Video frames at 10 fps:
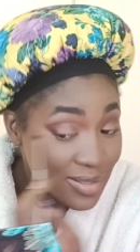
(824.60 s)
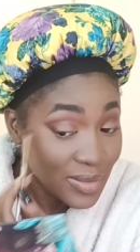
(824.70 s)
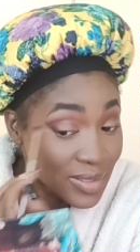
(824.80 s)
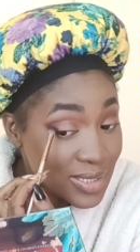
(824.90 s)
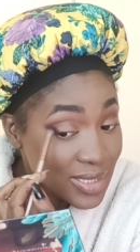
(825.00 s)

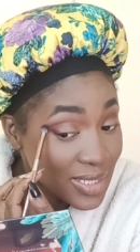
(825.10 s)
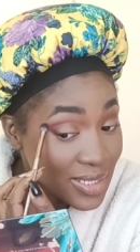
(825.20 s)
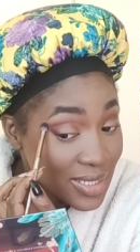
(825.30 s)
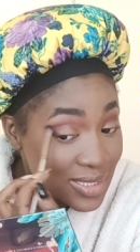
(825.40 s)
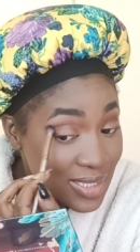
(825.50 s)
Do you
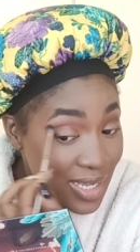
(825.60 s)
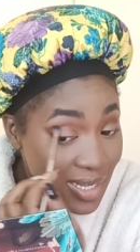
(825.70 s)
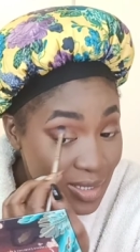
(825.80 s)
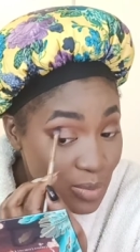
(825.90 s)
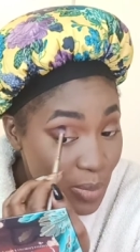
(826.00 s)
see these
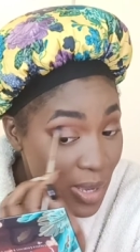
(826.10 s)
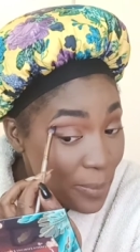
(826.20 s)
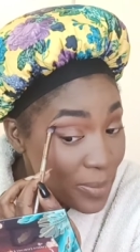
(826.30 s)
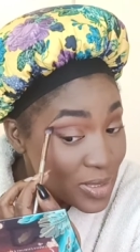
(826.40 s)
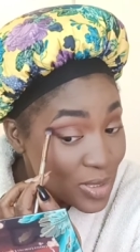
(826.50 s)
colors
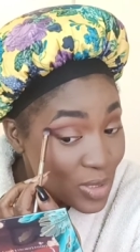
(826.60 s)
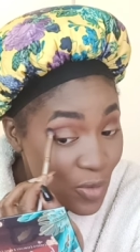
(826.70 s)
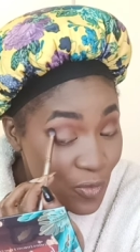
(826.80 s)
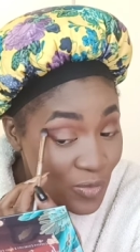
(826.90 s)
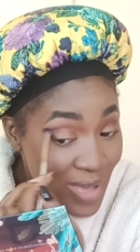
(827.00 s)
popping
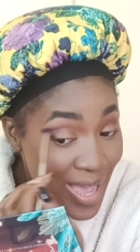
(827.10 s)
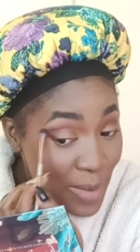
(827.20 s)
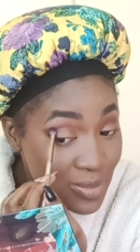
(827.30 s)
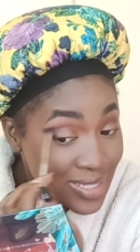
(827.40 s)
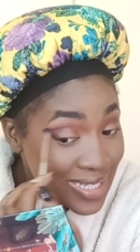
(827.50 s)
so
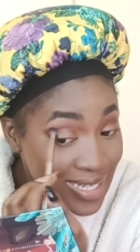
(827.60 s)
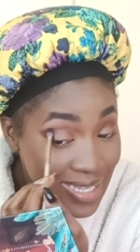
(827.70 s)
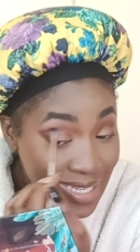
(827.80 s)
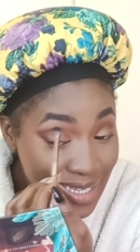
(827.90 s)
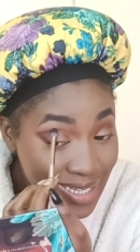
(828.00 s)

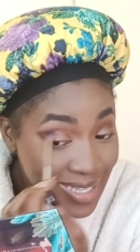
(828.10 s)
vibrantly?